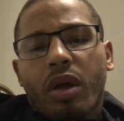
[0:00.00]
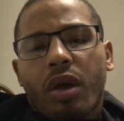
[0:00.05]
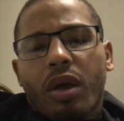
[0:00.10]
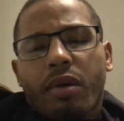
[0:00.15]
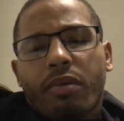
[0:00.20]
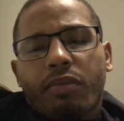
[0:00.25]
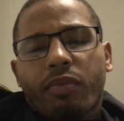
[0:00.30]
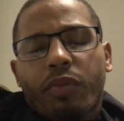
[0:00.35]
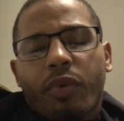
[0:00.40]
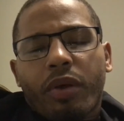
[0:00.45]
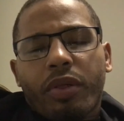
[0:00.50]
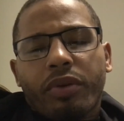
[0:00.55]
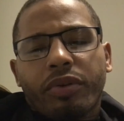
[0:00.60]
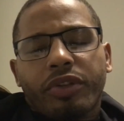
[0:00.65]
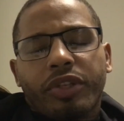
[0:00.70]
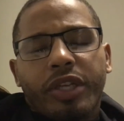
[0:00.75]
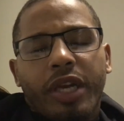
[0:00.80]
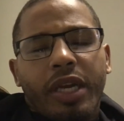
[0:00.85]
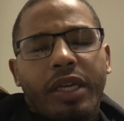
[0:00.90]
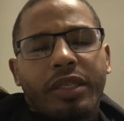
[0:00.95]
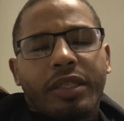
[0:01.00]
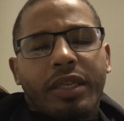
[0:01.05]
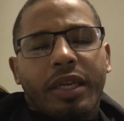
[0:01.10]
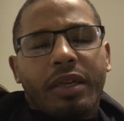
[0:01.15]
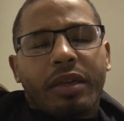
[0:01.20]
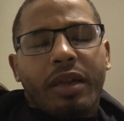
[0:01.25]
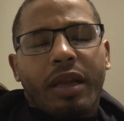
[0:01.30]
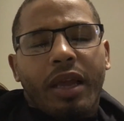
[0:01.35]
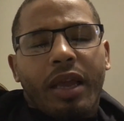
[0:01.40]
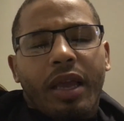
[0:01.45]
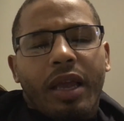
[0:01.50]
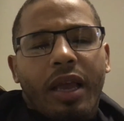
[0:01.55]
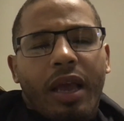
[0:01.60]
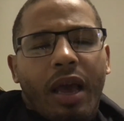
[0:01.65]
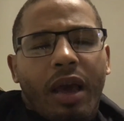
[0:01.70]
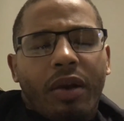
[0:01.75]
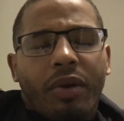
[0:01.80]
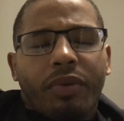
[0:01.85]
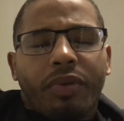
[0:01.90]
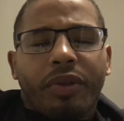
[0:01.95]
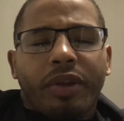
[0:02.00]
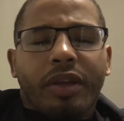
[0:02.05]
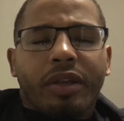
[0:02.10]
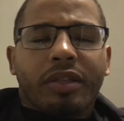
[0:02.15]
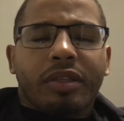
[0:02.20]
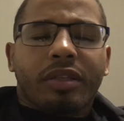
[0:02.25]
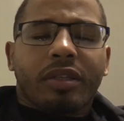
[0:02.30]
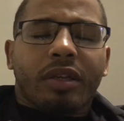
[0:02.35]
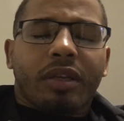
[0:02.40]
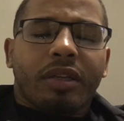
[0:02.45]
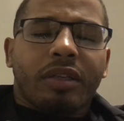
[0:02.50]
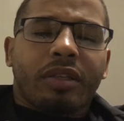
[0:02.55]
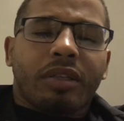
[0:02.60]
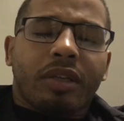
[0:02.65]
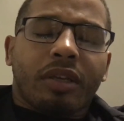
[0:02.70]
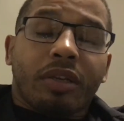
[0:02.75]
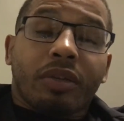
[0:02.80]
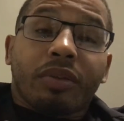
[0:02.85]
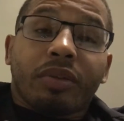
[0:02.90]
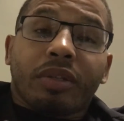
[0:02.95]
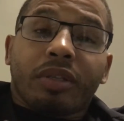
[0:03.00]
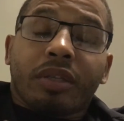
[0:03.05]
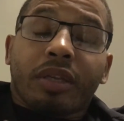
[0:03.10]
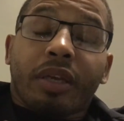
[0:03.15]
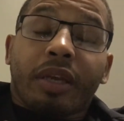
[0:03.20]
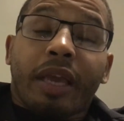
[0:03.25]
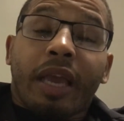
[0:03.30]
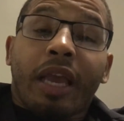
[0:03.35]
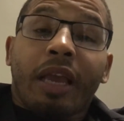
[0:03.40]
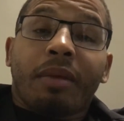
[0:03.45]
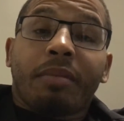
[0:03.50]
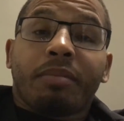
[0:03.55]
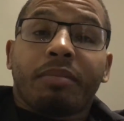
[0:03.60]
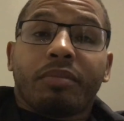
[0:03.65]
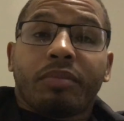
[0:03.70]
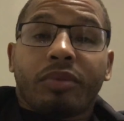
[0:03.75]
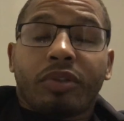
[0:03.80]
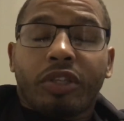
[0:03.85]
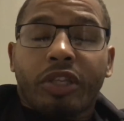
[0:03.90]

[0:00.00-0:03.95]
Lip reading: Weather changing, I don't think it was a game